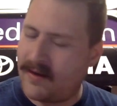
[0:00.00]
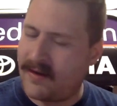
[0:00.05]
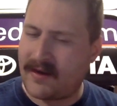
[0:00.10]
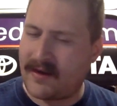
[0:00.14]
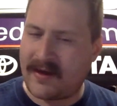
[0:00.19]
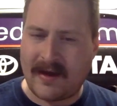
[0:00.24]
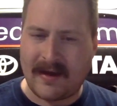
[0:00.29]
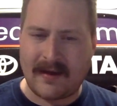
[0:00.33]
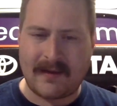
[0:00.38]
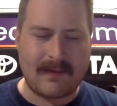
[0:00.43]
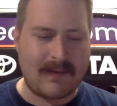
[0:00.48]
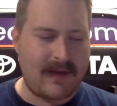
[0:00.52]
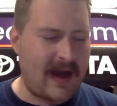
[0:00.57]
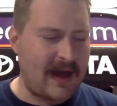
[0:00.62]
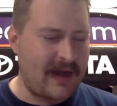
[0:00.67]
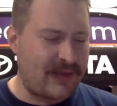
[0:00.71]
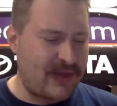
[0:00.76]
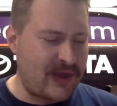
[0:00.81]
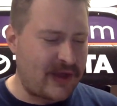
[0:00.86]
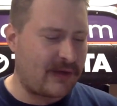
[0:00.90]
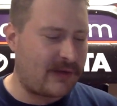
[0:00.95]
And again,
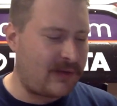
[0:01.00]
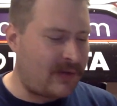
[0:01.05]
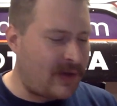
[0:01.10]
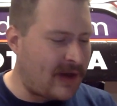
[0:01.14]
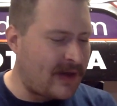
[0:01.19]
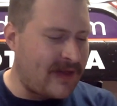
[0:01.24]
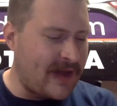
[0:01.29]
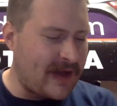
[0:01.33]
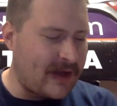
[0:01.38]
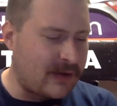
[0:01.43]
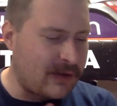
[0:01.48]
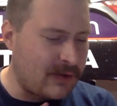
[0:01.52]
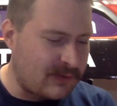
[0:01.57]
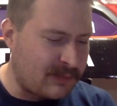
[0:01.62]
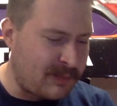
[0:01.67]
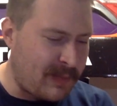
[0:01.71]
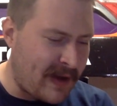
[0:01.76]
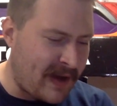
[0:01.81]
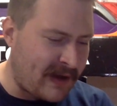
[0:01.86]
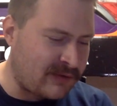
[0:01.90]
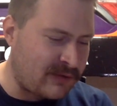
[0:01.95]
I think a lot of that goes
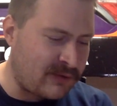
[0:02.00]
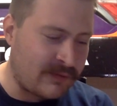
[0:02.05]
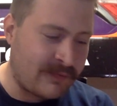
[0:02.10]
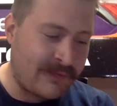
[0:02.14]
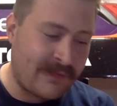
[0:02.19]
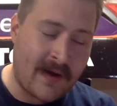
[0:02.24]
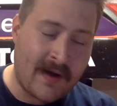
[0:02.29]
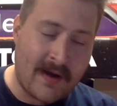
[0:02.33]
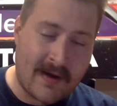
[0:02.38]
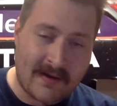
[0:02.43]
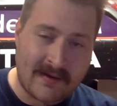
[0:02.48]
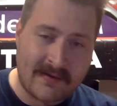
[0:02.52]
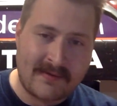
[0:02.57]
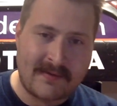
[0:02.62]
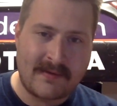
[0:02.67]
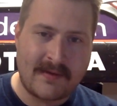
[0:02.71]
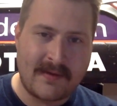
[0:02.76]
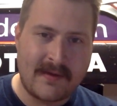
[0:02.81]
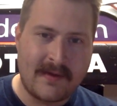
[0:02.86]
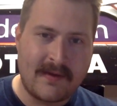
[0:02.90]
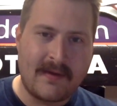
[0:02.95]
back to Fox.